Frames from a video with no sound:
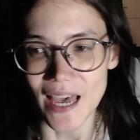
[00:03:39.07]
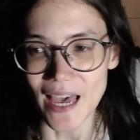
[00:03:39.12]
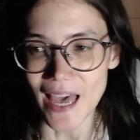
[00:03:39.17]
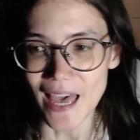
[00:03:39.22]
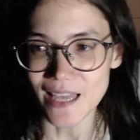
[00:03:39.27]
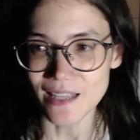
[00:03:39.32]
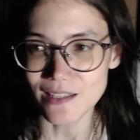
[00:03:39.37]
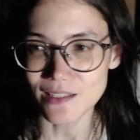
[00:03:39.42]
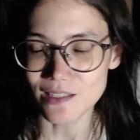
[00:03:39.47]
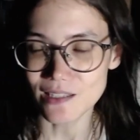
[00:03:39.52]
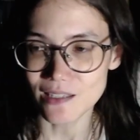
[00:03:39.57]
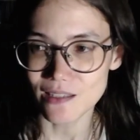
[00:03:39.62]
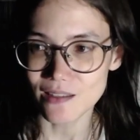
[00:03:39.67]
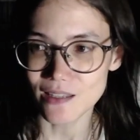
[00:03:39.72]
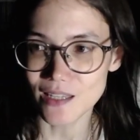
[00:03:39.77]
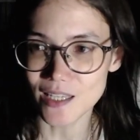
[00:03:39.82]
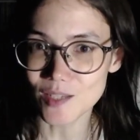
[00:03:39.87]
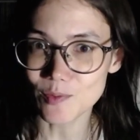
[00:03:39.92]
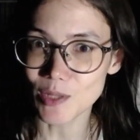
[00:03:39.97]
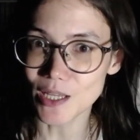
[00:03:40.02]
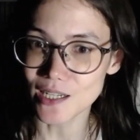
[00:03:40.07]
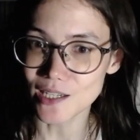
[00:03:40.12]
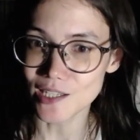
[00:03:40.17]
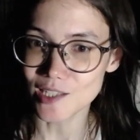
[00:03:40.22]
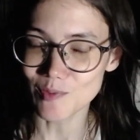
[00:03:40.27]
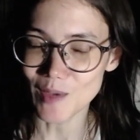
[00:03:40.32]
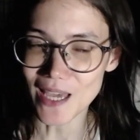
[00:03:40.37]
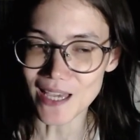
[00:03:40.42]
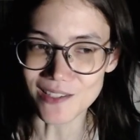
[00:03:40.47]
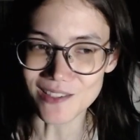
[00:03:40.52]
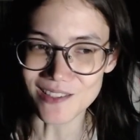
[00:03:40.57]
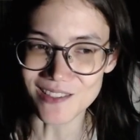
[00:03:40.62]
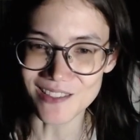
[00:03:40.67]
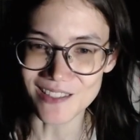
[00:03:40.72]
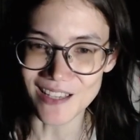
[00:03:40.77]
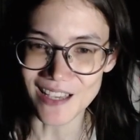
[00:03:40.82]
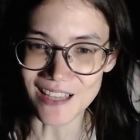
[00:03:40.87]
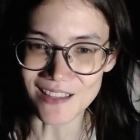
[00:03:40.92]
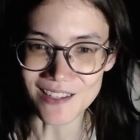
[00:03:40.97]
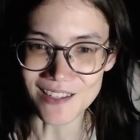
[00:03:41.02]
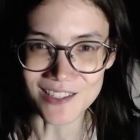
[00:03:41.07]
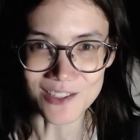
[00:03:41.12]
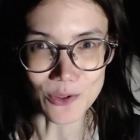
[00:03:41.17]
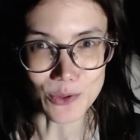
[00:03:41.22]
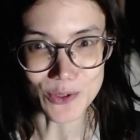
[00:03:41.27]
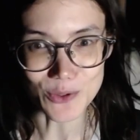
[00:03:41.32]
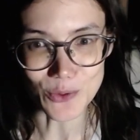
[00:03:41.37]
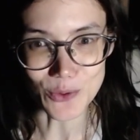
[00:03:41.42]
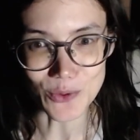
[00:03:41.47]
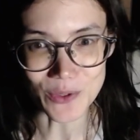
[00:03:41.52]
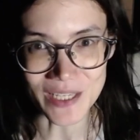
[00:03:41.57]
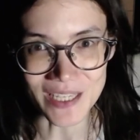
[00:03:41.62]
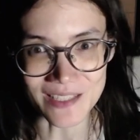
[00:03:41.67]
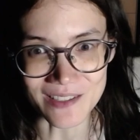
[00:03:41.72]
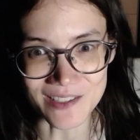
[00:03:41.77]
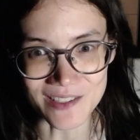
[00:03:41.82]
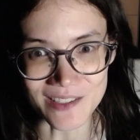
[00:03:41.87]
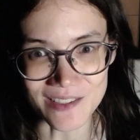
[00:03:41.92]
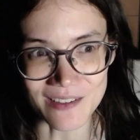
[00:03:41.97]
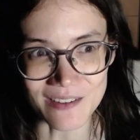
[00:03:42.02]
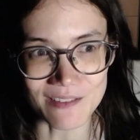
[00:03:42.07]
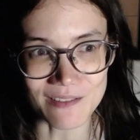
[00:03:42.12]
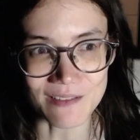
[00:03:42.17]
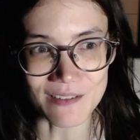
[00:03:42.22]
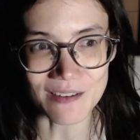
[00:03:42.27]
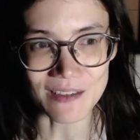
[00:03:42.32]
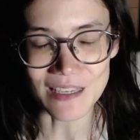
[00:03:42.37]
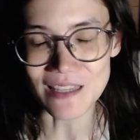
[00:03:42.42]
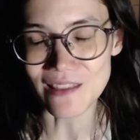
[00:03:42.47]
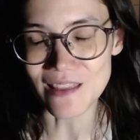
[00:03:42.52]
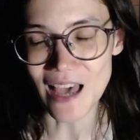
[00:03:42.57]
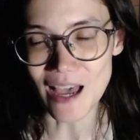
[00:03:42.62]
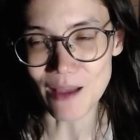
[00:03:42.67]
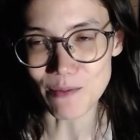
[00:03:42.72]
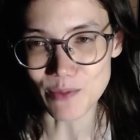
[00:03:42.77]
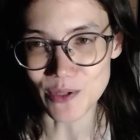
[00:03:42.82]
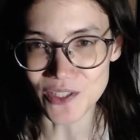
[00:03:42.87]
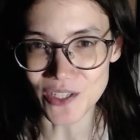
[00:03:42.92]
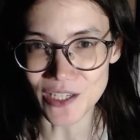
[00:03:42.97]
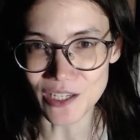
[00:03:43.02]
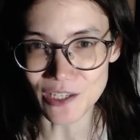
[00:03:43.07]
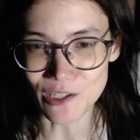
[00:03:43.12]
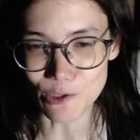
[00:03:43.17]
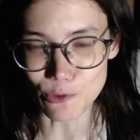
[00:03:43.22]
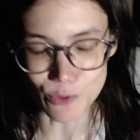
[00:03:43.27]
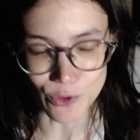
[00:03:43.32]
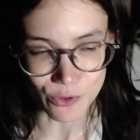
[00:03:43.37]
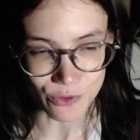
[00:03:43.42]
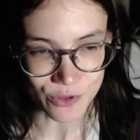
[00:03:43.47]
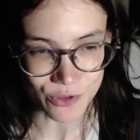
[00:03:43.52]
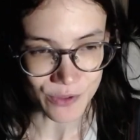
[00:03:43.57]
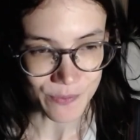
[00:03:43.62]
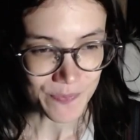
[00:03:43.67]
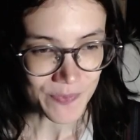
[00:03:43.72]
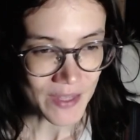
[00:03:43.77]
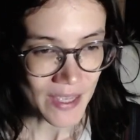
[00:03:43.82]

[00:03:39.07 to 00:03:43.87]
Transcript: And there's plenty of space, and there's no school kids in that particular route.